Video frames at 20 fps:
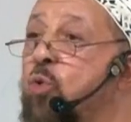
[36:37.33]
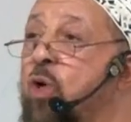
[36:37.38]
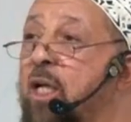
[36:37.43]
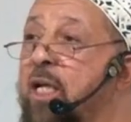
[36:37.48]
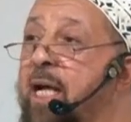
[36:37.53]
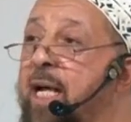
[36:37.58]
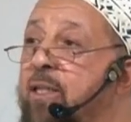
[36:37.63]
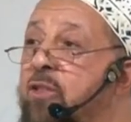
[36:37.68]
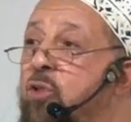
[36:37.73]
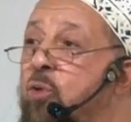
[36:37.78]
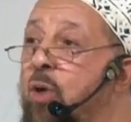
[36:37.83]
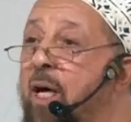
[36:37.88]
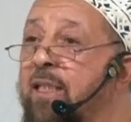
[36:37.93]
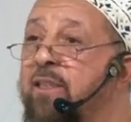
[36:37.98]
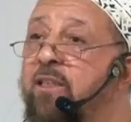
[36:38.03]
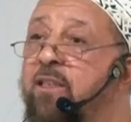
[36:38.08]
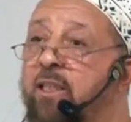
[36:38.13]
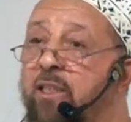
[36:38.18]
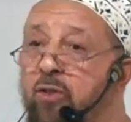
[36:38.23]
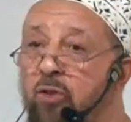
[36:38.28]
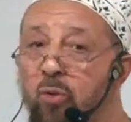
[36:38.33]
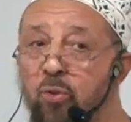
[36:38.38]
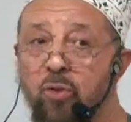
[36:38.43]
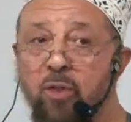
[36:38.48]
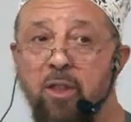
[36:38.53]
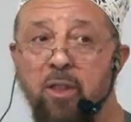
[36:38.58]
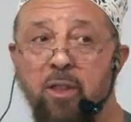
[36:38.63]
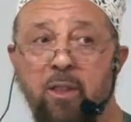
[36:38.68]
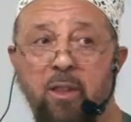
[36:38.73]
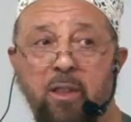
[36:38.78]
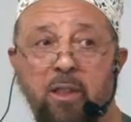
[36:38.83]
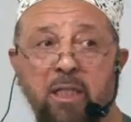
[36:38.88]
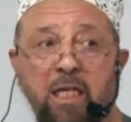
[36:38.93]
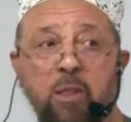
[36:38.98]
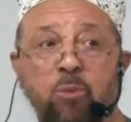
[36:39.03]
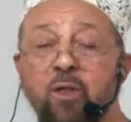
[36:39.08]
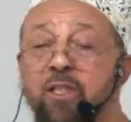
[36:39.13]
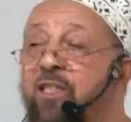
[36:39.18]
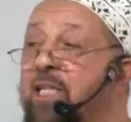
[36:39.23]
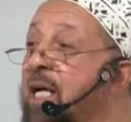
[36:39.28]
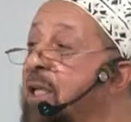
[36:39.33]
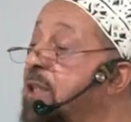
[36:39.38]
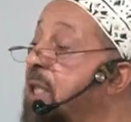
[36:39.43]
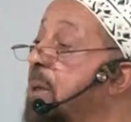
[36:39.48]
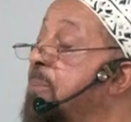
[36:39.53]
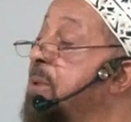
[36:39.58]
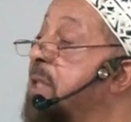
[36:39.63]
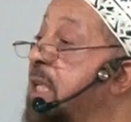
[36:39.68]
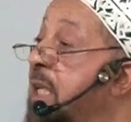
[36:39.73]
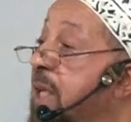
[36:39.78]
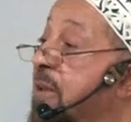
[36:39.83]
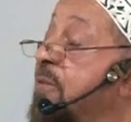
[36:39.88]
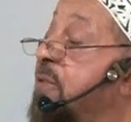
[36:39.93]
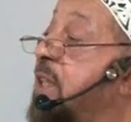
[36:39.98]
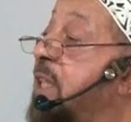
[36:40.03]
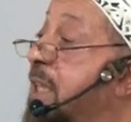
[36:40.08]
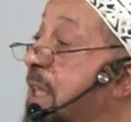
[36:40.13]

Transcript: wa la tu'assiru. He would tell them, give